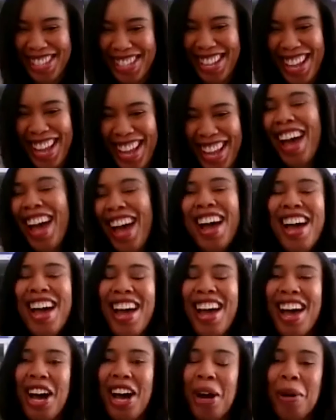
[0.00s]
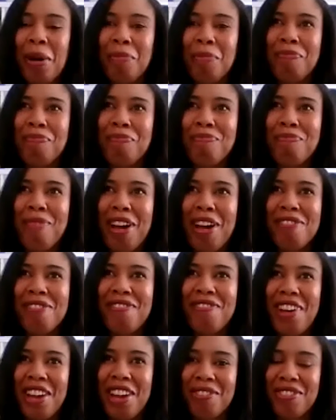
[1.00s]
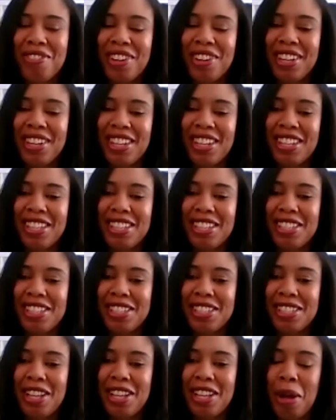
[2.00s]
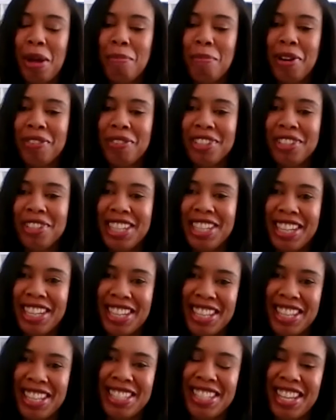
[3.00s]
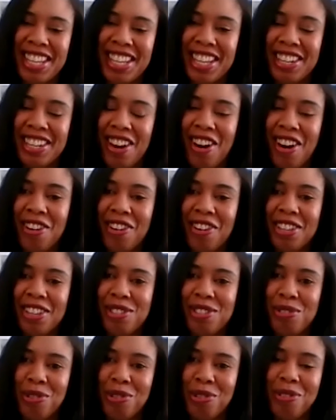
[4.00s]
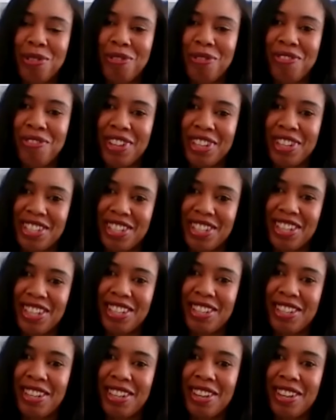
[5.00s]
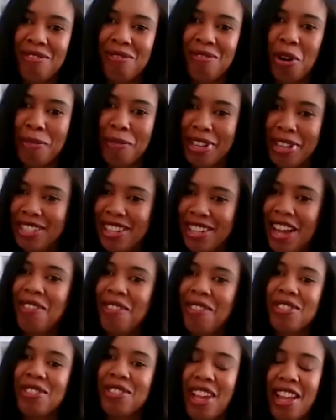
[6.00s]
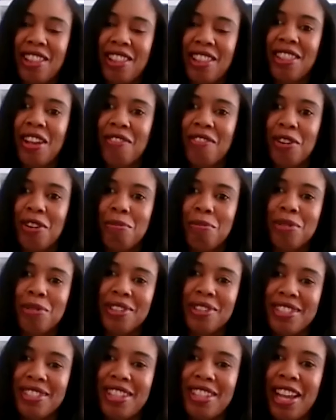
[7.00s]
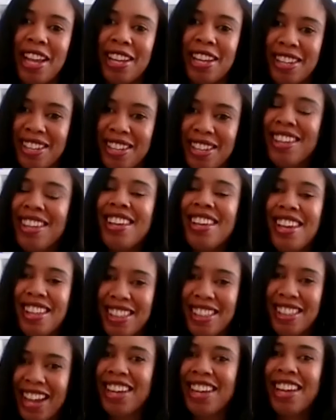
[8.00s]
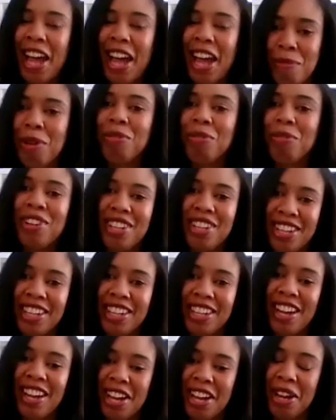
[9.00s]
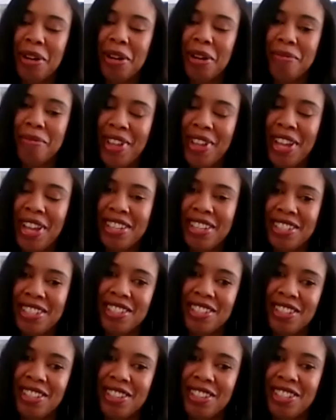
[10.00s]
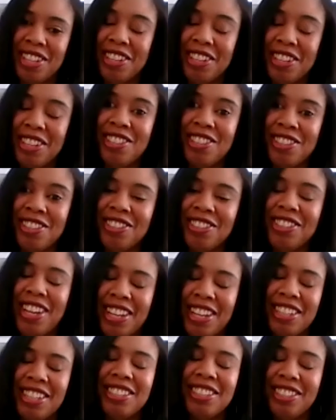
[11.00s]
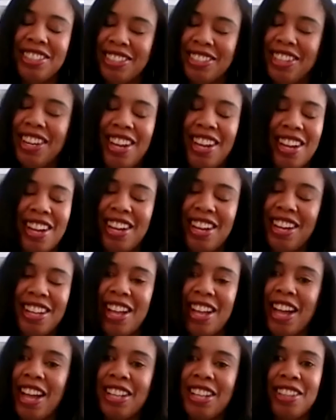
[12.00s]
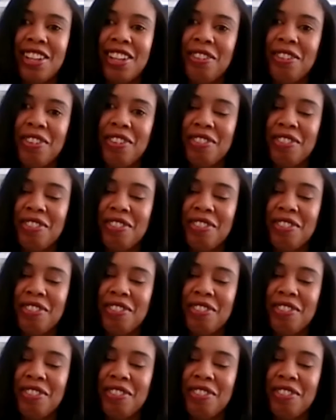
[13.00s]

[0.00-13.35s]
My favorite is Beverly Jenkins in her historical fiction romance novels. I love her books. That got me reading as a young adult, and I love